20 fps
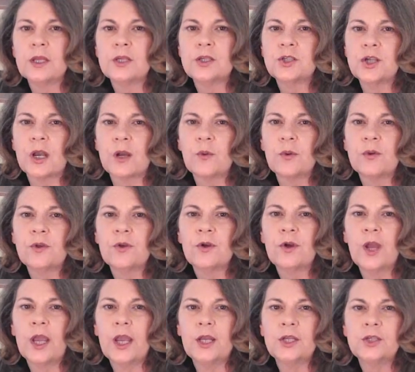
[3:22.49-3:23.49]
Check with your
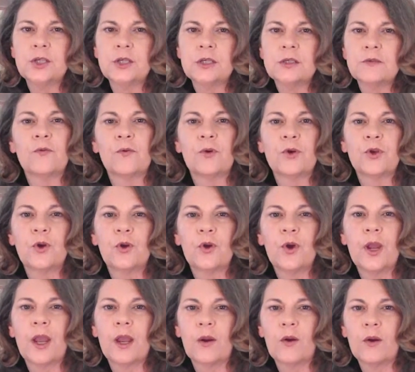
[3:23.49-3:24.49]
agent for
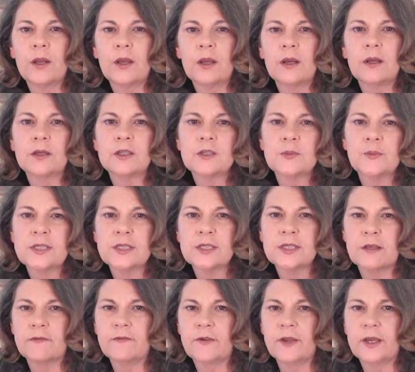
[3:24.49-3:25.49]
your area
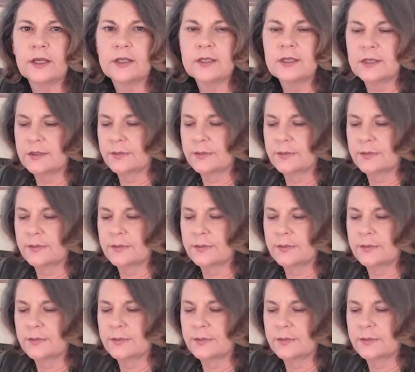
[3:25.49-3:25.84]
specifics.